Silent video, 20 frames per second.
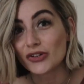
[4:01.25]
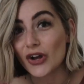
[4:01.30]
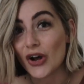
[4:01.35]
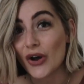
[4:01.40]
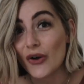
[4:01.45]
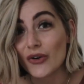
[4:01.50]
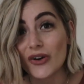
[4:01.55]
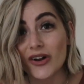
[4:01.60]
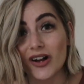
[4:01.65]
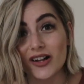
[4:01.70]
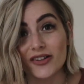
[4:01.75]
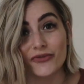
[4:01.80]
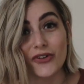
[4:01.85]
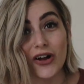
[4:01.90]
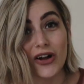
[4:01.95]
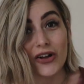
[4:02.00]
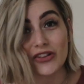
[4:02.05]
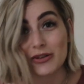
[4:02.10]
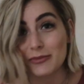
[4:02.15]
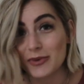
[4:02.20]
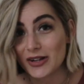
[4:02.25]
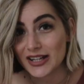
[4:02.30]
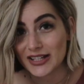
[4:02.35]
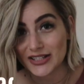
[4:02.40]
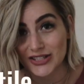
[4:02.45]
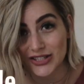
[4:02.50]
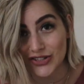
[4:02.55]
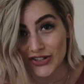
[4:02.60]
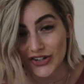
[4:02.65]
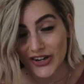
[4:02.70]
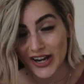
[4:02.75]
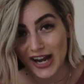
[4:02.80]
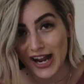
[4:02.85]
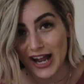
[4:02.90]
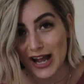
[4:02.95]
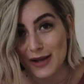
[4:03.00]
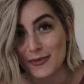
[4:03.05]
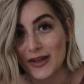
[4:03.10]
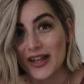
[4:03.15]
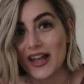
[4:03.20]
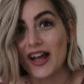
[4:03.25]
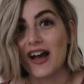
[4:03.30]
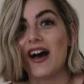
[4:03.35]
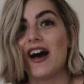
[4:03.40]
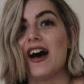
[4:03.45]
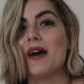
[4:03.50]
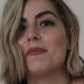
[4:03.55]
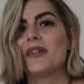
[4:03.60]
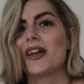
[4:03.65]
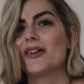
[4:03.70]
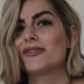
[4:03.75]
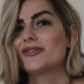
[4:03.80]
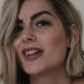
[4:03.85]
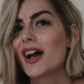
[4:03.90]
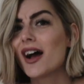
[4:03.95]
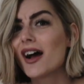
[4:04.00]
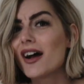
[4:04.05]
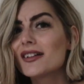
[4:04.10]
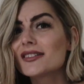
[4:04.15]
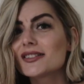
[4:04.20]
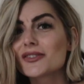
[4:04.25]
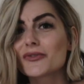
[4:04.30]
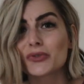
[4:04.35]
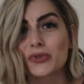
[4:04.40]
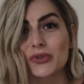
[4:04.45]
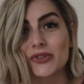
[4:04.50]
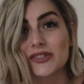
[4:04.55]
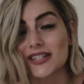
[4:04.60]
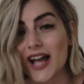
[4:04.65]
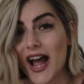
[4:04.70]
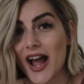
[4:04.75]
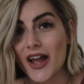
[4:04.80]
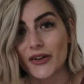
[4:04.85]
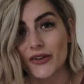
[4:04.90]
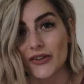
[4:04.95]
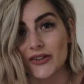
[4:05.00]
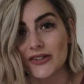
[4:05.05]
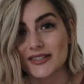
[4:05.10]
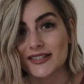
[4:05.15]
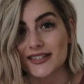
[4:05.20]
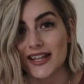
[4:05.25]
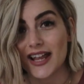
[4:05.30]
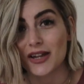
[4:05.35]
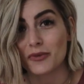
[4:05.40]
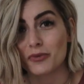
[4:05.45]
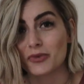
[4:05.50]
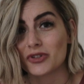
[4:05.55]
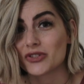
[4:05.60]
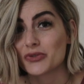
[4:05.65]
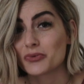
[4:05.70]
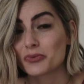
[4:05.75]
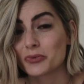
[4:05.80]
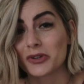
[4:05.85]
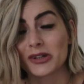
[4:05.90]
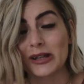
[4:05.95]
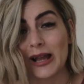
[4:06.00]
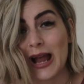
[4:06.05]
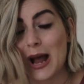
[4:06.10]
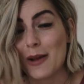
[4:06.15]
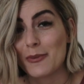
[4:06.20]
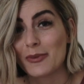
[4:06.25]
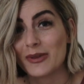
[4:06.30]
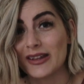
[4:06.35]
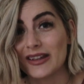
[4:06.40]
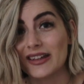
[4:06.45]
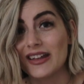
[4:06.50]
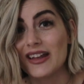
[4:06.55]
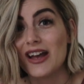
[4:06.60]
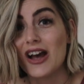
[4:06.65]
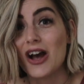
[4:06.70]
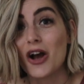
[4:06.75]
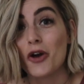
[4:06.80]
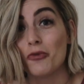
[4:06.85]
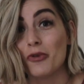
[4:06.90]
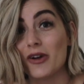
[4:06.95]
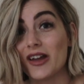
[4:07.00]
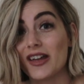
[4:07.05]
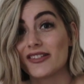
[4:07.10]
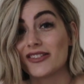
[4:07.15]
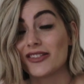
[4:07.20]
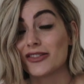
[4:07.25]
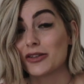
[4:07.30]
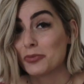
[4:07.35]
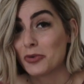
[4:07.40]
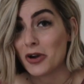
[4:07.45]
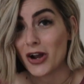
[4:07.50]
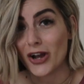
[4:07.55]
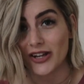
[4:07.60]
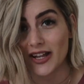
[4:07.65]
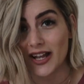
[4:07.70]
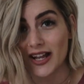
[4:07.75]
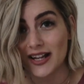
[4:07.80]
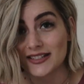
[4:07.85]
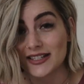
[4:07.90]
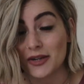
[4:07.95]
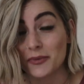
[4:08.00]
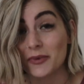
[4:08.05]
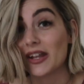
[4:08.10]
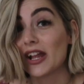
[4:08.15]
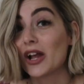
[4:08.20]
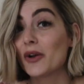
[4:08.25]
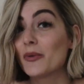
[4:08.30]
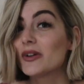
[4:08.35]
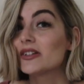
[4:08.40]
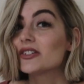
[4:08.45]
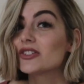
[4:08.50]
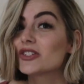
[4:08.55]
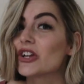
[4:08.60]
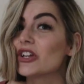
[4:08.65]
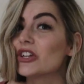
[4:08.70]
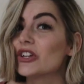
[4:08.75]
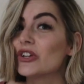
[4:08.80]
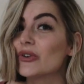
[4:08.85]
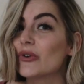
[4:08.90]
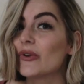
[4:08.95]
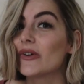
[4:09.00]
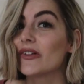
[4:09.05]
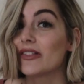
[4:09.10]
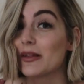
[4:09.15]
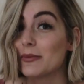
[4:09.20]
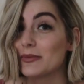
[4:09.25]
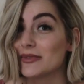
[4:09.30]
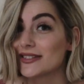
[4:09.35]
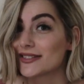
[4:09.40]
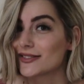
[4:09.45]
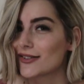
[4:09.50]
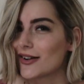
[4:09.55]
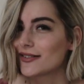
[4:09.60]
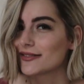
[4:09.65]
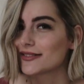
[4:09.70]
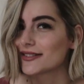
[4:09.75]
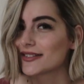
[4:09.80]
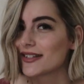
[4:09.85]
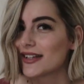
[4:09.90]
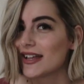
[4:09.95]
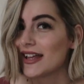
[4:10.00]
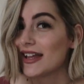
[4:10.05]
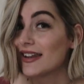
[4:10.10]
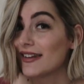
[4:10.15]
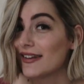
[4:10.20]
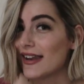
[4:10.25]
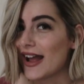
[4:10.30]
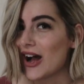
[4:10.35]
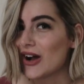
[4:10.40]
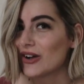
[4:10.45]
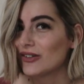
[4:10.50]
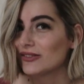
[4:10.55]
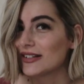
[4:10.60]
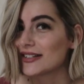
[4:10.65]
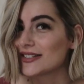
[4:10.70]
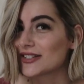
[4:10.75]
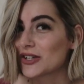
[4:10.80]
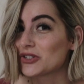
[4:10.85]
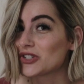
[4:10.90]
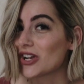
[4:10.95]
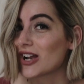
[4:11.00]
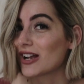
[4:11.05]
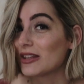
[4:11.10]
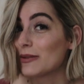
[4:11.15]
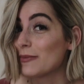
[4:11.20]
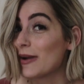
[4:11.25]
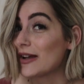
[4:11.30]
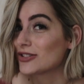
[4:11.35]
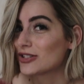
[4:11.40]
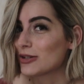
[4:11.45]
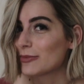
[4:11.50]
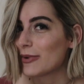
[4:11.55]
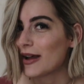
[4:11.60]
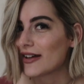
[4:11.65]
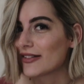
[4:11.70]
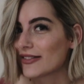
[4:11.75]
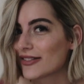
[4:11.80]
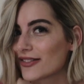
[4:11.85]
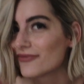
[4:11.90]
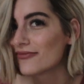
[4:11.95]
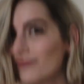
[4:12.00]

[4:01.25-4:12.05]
Go follow them on Instagram. Um, they have tons of cool tiles and we're just really happy with the product and we can't wait to show you them installed. Now let's go check on the master bath.